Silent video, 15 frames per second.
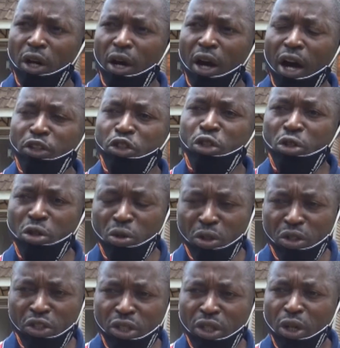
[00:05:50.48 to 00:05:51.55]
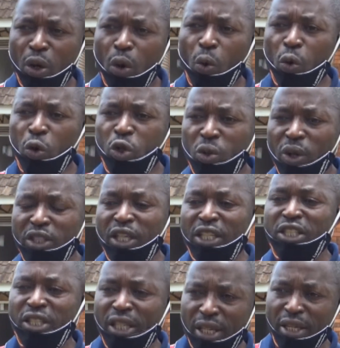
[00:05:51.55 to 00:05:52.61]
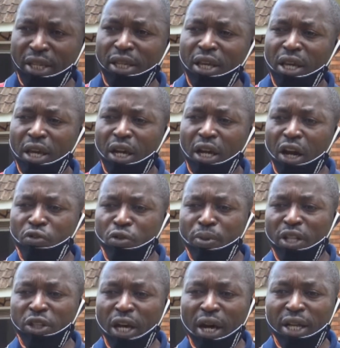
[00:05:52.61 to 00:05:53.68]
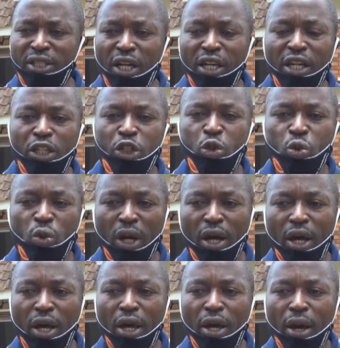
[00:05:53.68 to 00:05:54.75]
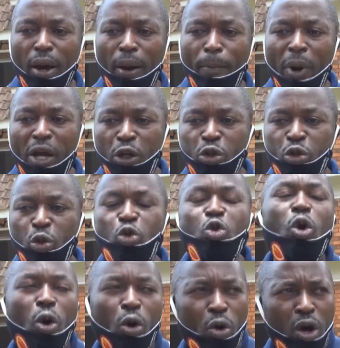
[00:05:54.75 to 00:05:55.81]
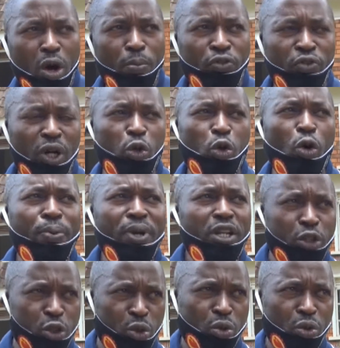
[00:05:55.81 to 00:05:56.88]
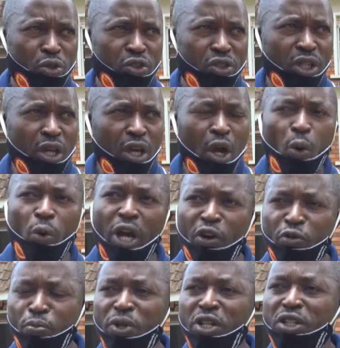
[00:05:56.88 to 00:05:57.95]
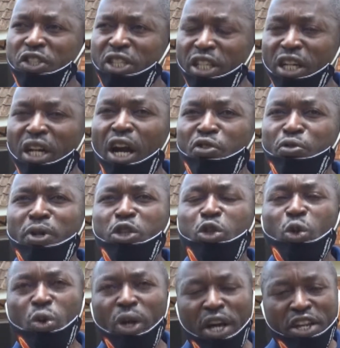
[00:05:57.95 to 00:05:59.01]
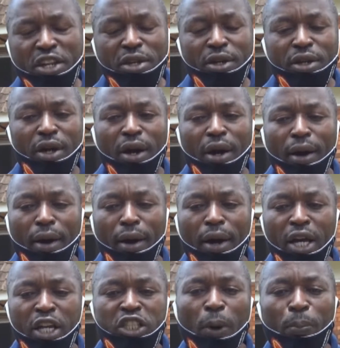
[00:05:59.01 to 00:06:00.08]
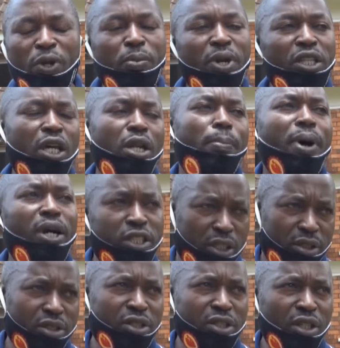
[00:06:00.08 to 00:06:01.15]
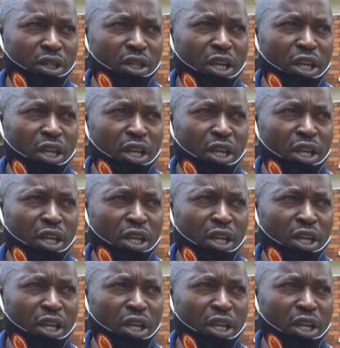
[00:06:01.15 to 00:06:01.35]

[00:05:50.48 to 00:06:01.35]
As unions, we would rather say government has an extra mile to go before opening schools. We have been seeing the government running supplementary budgets.